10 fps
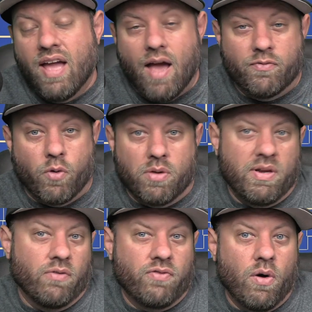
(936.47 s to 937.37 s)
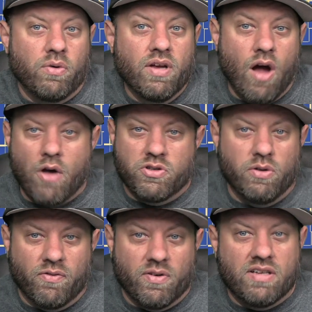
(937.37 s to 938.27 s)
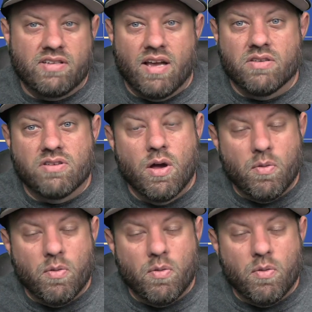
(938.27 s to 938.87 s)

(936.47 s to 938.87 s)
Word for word: and 40 meter phone on two different antennas,